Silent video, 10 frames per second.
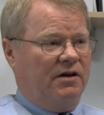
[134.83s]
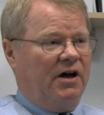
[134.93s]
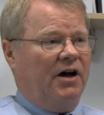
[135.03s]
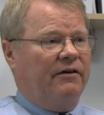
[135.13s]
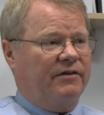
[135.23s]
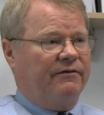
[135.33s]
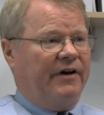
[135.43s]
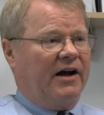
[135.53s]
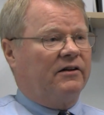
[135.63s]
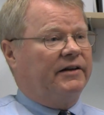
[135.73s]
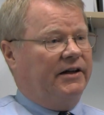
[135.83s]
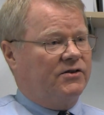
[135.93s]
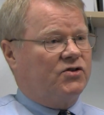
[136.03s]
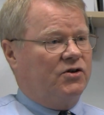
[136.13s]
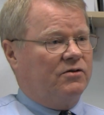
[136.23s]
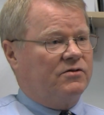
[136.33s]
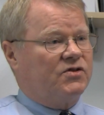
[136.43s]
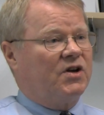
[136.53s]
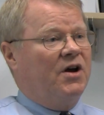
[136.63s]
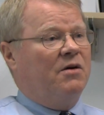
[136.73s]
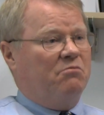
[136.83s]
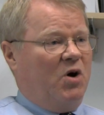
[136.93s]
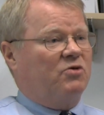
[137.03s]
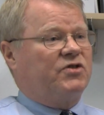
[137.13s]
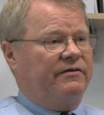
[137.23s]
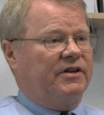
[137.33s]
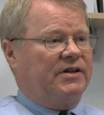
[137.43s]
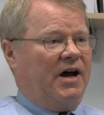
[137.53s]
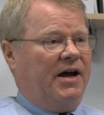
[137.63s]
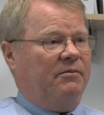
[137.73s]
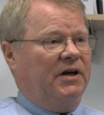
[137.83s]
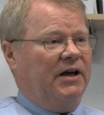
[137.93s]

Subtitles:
of the faculty and students most of the time,